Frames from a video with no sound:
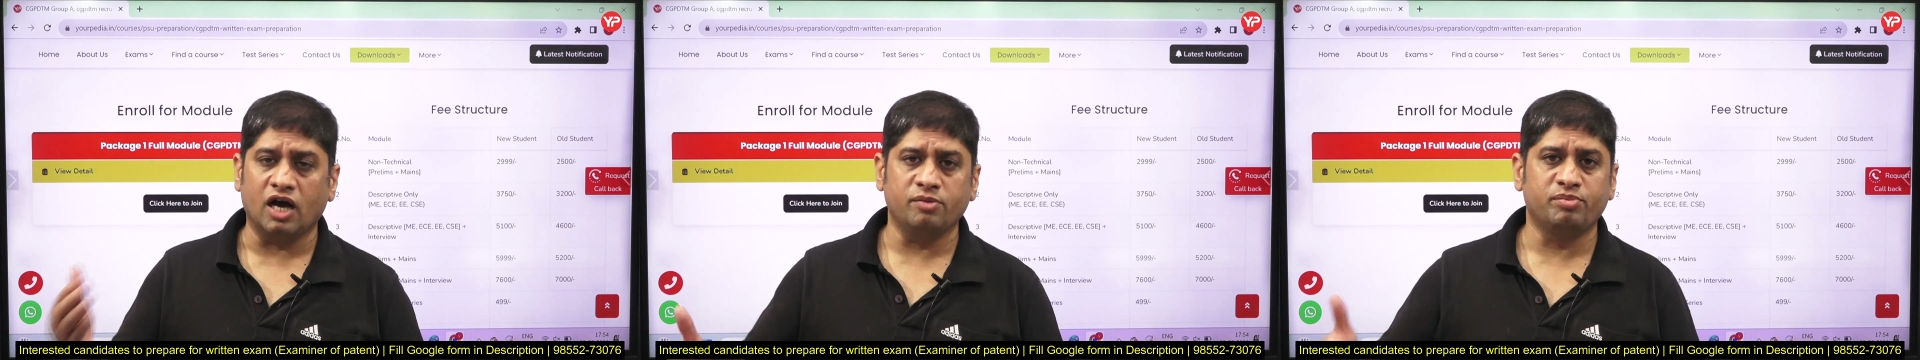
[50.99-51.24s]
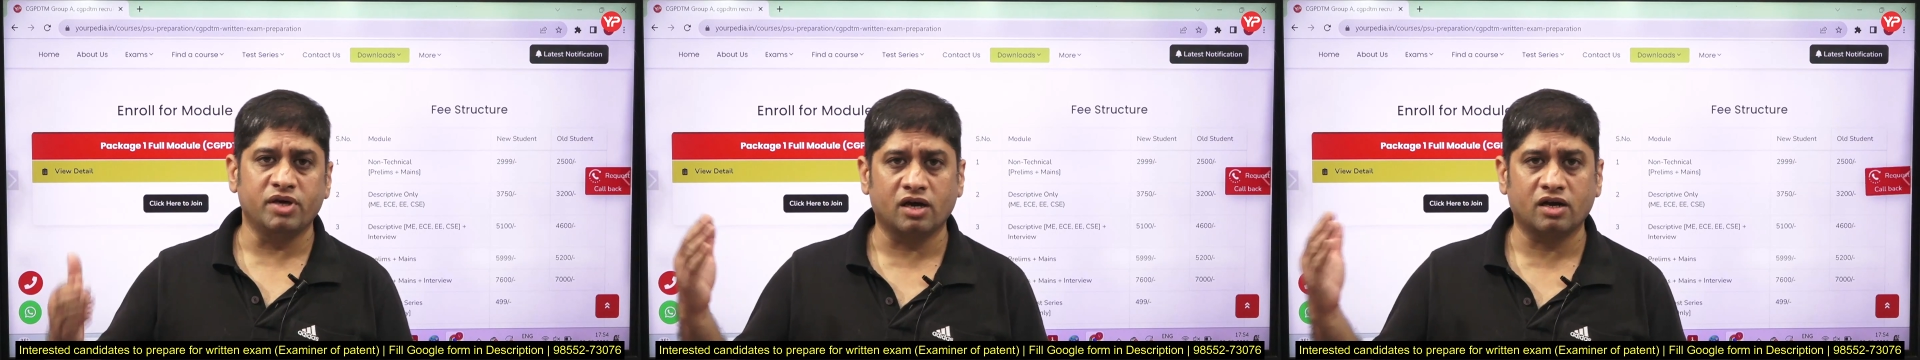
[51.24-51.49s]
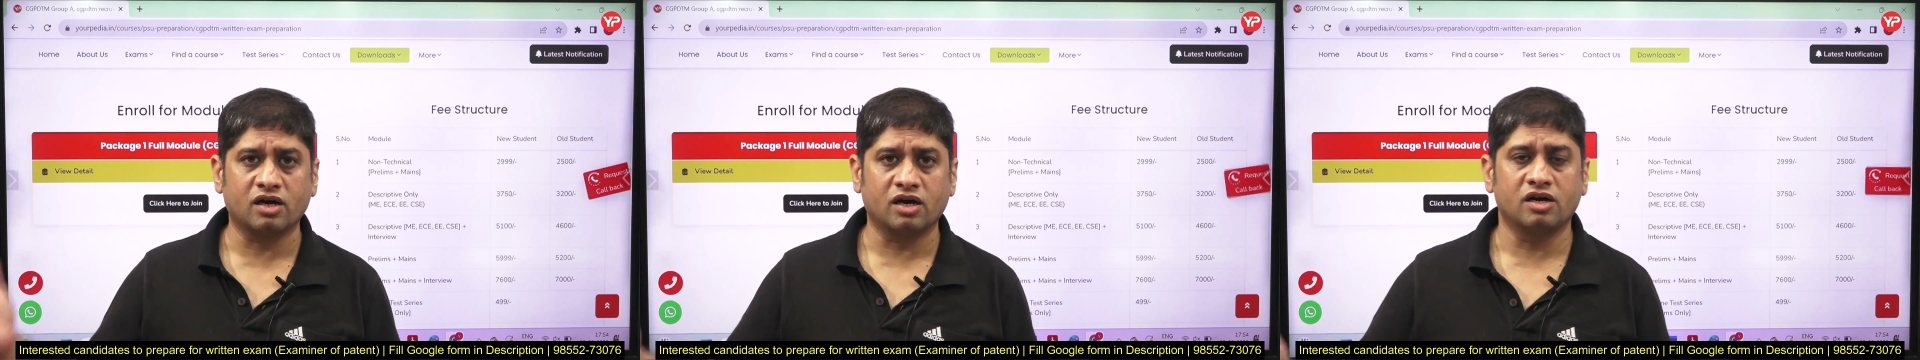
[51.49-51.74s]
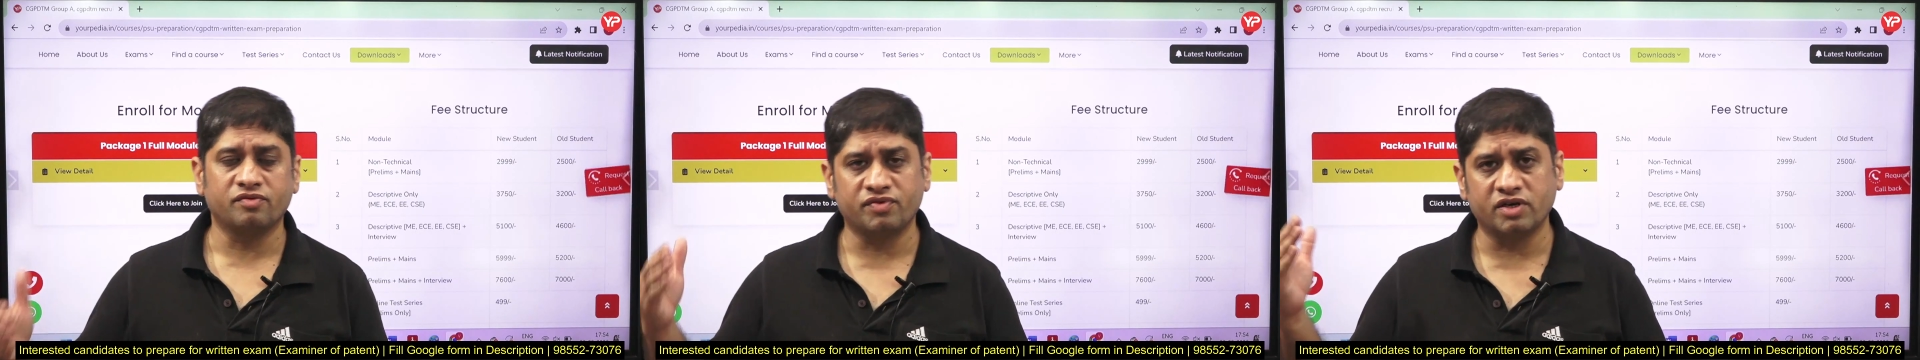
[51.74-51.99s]
IPR,
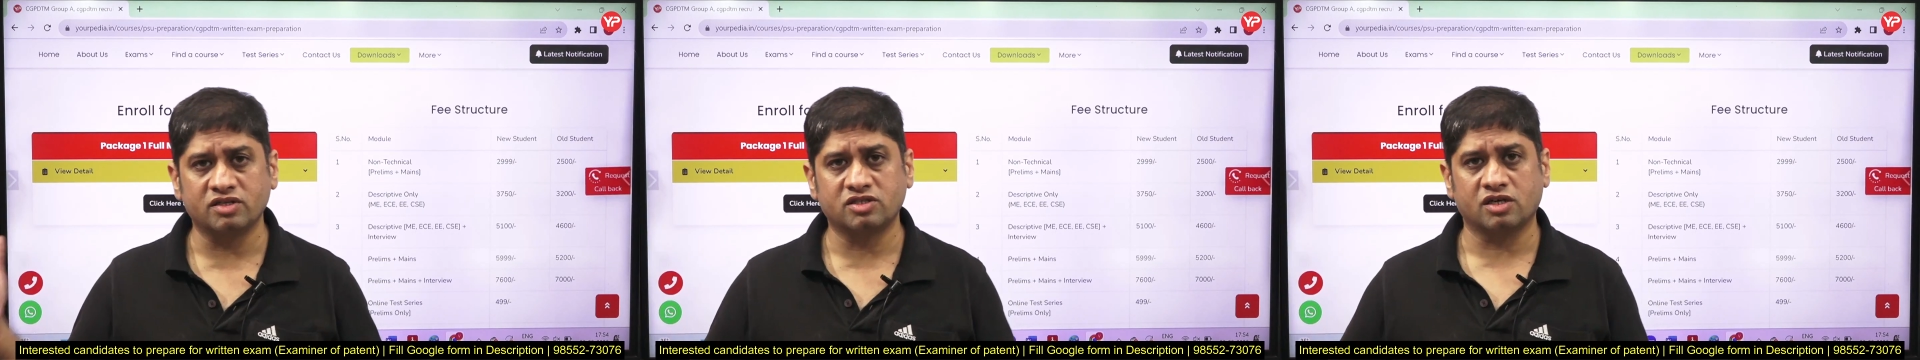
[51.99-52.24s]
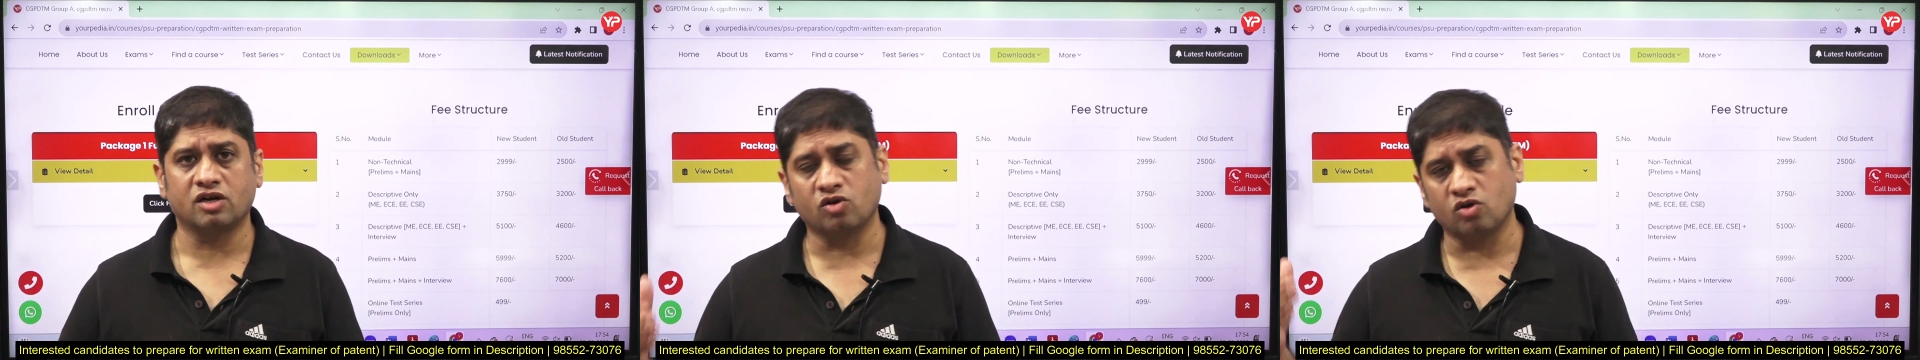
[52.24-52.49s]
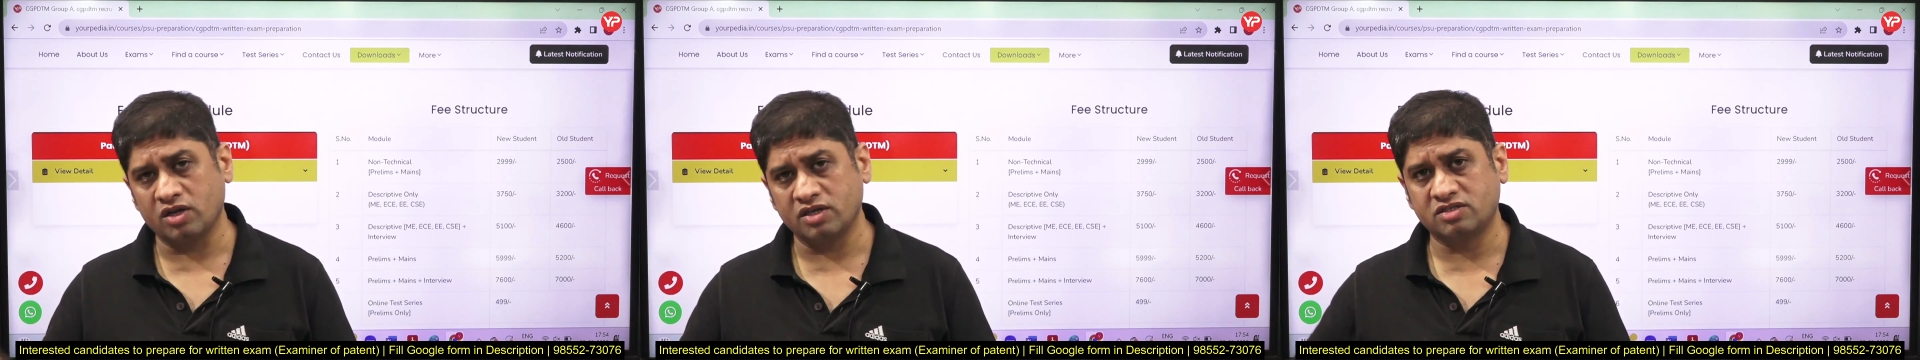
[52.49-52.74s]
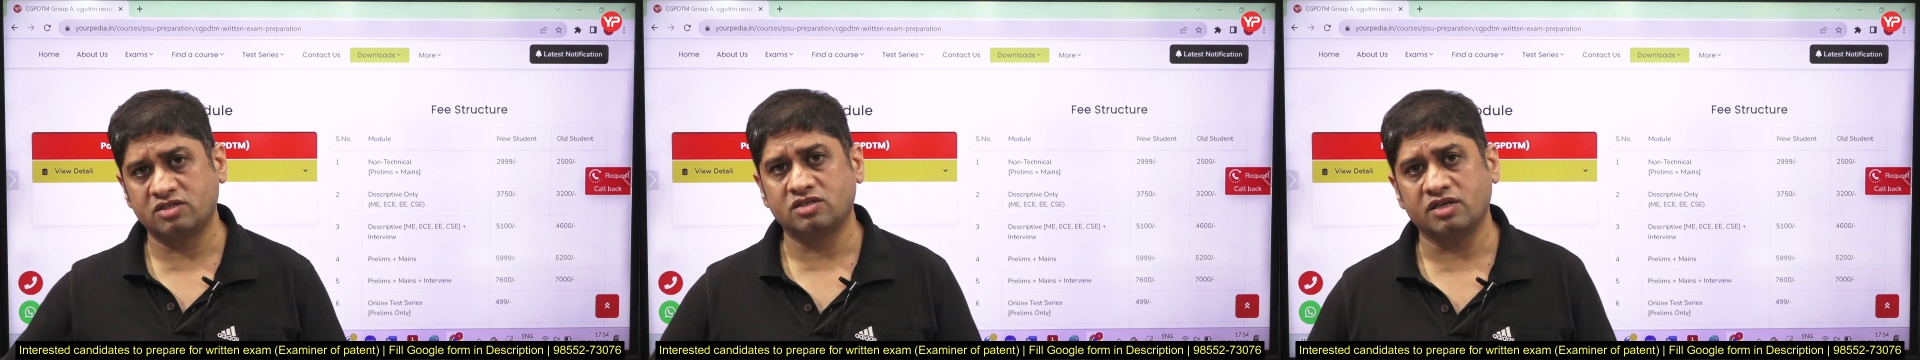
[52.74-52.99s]
current affairs, general
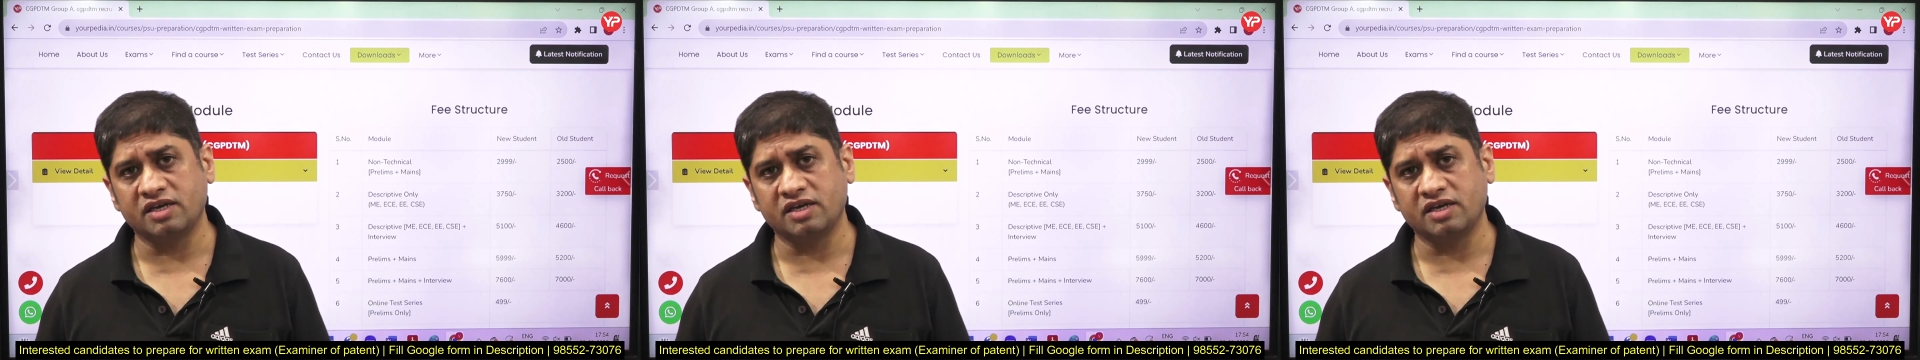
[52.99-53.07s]
knowledge,